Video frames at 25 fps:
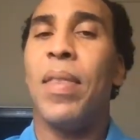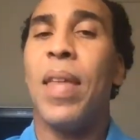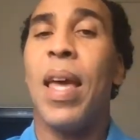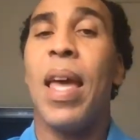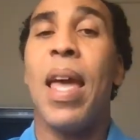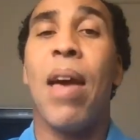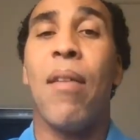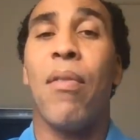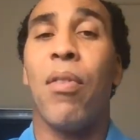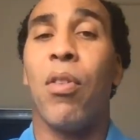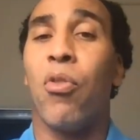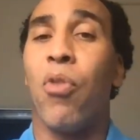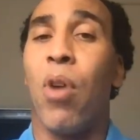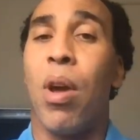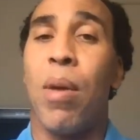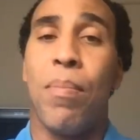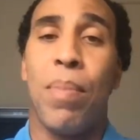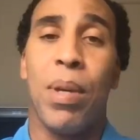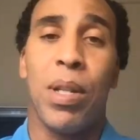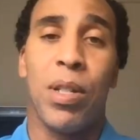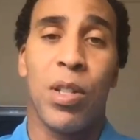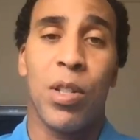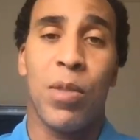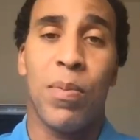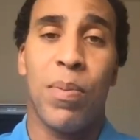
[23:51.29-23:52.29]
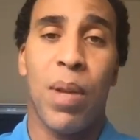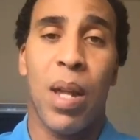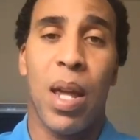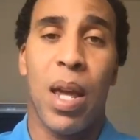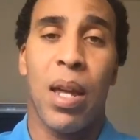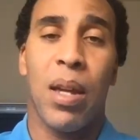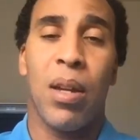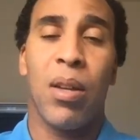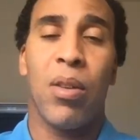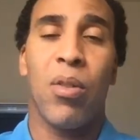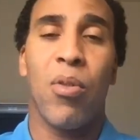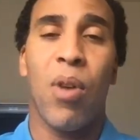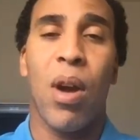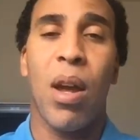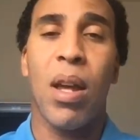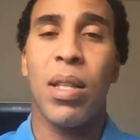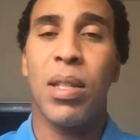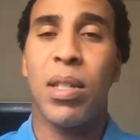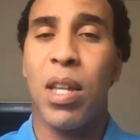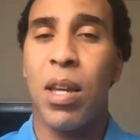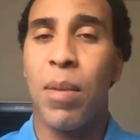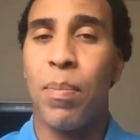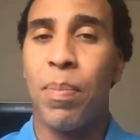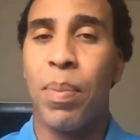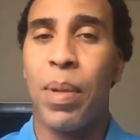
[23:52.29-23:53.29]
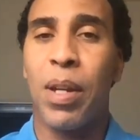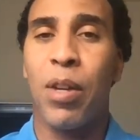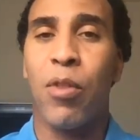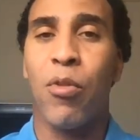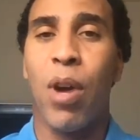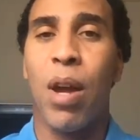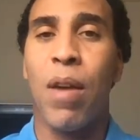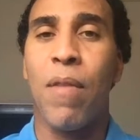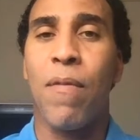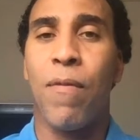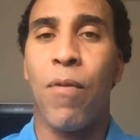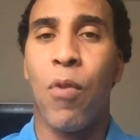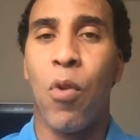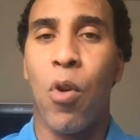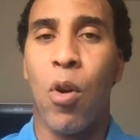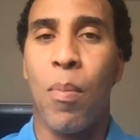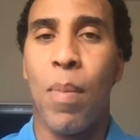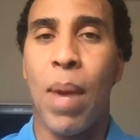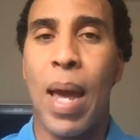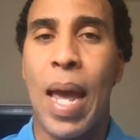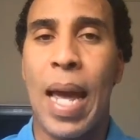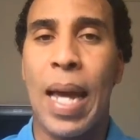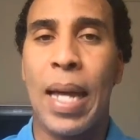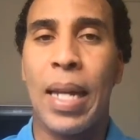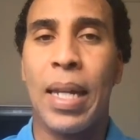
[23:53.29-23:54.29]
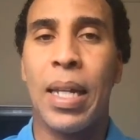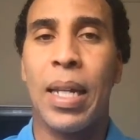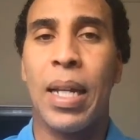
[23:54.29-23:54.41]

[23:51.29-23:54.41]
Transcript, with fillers: They have a great business plan great template, great format.